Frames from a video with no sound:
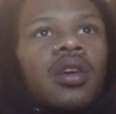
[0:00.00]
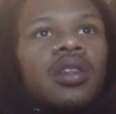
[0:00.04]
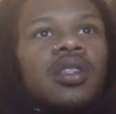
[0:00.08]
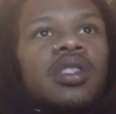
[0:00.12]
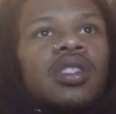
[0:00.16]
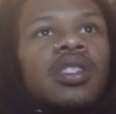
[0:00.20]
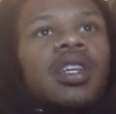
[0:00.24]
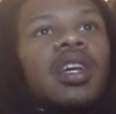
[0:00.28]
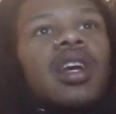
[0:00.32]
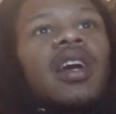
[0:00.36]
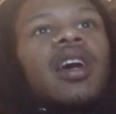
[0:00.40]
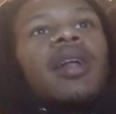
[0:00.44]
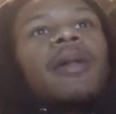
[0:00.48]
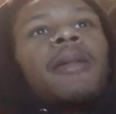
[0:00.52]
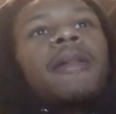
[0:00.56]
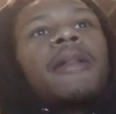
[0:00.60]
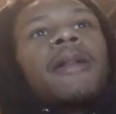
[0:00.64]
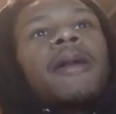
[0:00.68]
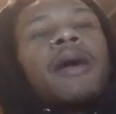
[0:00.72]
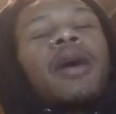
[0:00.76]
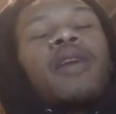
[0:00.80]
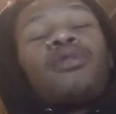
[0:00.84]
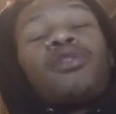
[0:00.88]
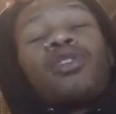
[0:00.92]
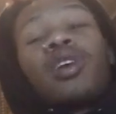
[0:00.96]
Shit,
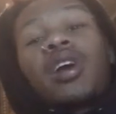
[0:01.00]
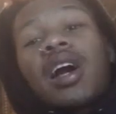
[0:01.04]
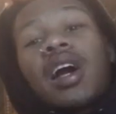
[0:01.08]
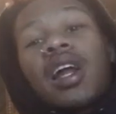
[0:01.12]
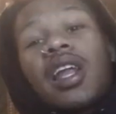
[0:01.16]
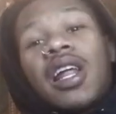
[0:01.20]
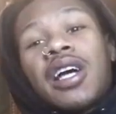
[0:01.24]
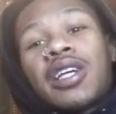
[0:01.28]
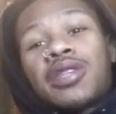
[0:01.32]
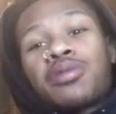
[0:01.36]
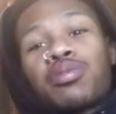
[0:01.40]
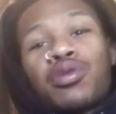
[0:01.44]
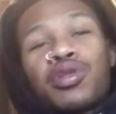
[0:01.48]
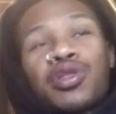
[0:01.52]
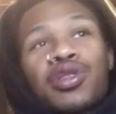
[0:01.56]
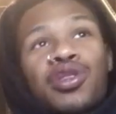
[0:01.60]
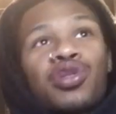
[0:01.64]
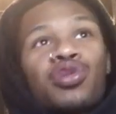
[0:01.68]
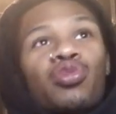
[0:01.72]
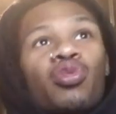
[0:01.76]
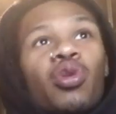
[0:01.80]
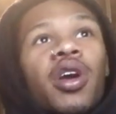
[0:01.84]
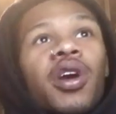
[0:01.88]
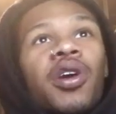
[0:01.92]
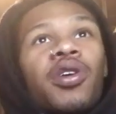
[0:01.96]
I forgot I was supposed to
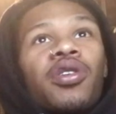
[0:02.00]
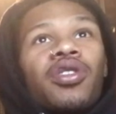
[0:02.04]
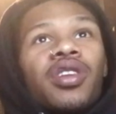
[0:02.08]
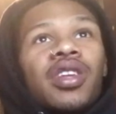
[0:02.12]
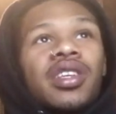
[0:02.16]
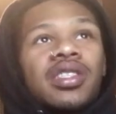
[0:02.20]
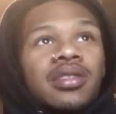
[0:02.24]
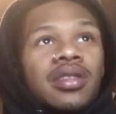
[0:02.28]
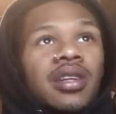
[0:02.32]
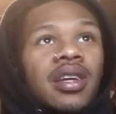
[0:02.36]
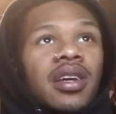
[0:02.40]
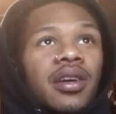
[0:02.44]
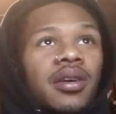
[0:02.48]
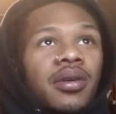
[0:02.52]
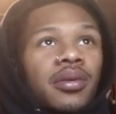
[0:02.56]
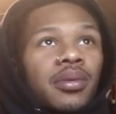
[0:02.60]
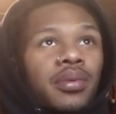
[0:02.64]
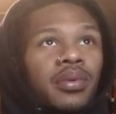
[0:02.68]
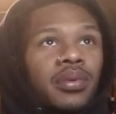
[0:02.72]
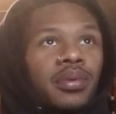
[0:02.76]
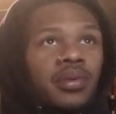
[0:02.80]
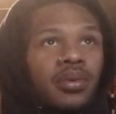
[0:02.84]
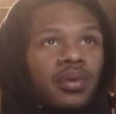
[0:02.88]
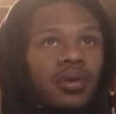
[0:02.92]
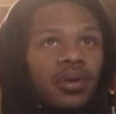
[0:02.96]
swing on this nigga.
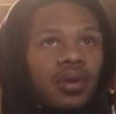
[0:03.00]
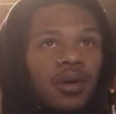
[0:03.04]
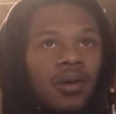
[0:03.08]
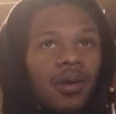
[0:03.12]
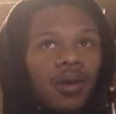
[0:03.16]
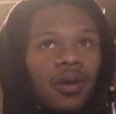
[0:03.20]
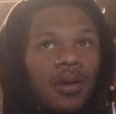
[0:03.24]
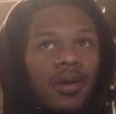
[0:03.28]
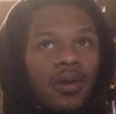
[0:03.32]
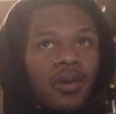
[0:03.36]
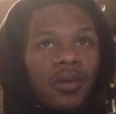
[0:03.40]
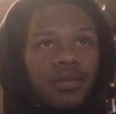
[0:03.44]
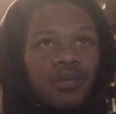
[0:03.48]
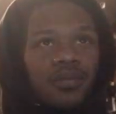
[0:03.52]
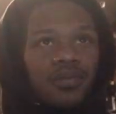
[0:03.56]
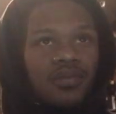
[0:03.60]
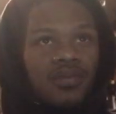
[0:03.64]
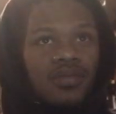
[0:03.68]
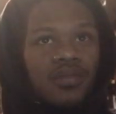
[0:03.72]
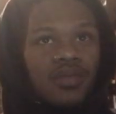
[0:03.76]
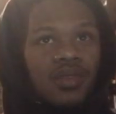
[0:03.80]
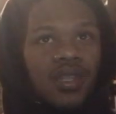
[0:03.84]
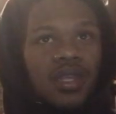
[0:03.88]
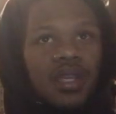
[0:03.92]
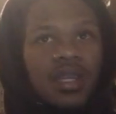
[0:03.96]

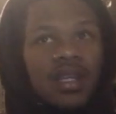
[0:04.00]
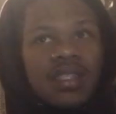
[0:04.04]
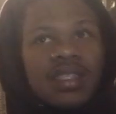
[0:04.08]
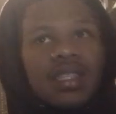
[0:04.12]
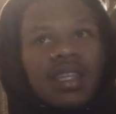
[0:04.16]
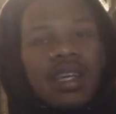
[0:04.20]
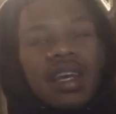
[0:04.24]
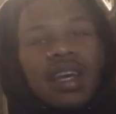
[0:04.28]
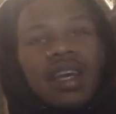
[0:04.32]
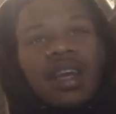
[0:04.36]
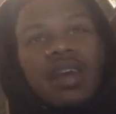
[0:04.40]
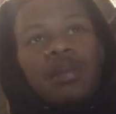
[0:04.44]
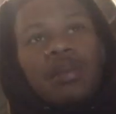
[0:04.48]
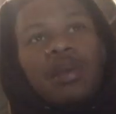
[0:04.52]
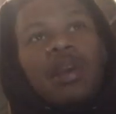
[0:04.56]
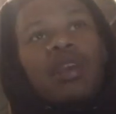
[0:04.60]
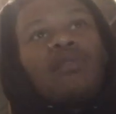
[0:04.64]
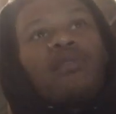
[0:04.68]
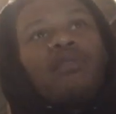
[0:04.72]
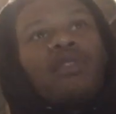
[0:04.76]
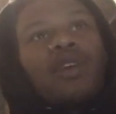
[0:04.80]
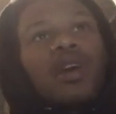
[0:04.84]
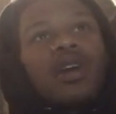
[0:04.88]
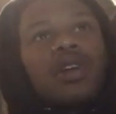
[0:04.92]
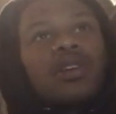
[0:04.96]
This nigga hit me
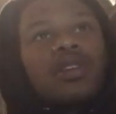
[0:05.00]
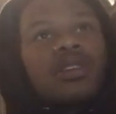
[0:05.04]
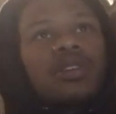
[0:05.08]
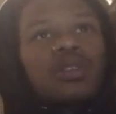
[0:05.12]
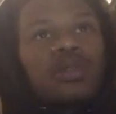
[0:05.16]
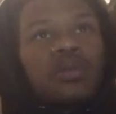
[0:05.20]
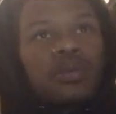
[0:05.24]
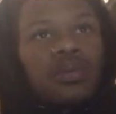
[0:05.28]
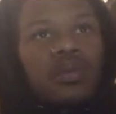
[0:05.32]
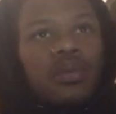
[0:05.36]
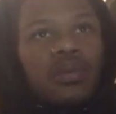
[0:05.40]
first.